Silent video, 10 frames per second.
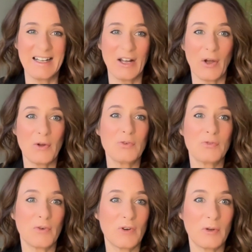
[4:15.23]

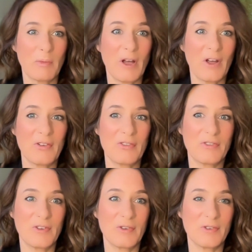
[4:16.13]
over and
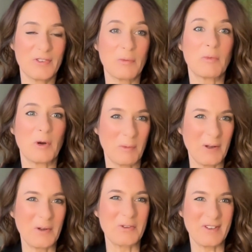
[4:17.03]
above the
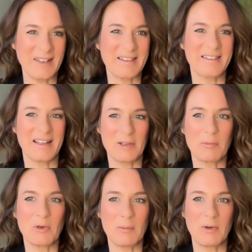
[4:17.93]
probiotics and the
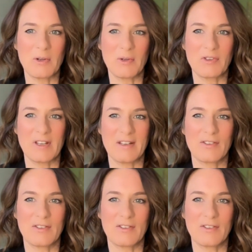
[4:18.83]
prebiotics.